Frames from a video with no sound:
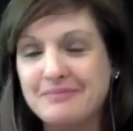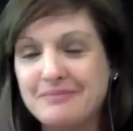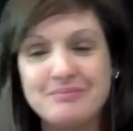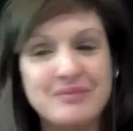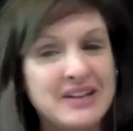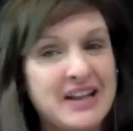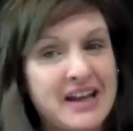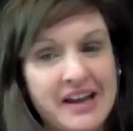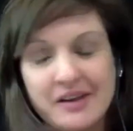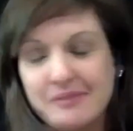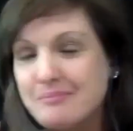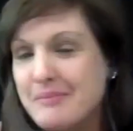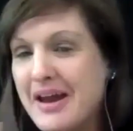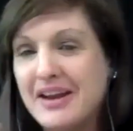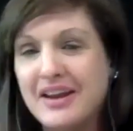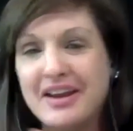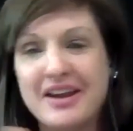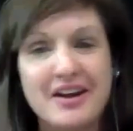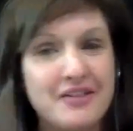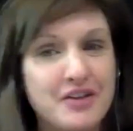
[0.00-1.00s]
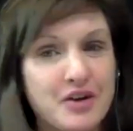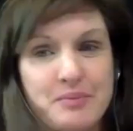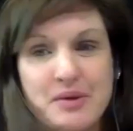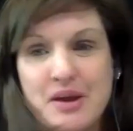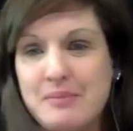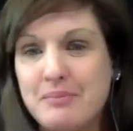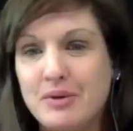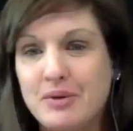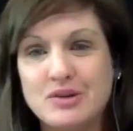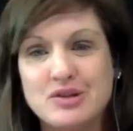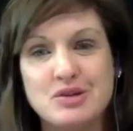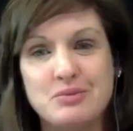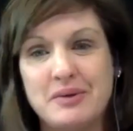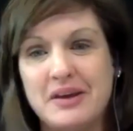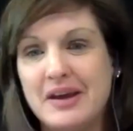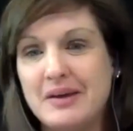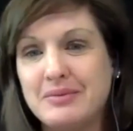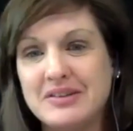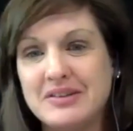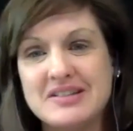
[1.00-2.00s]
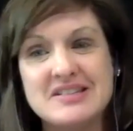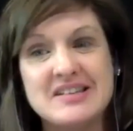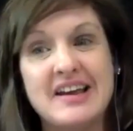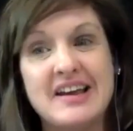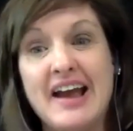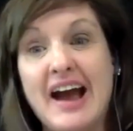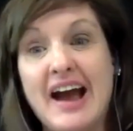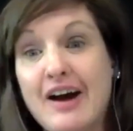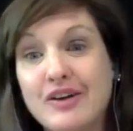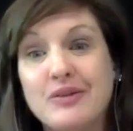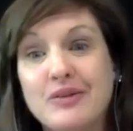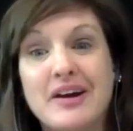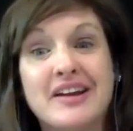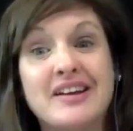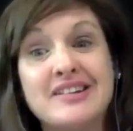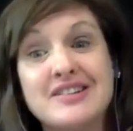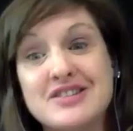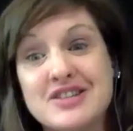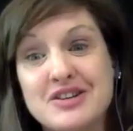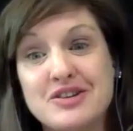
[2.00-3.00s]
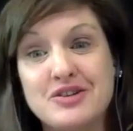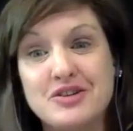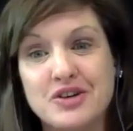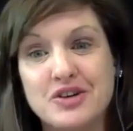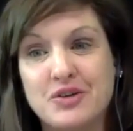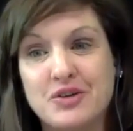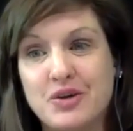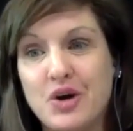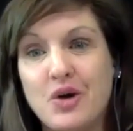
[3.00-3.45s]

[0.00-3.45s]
like many other people, to be able to say, how do I continue to grow?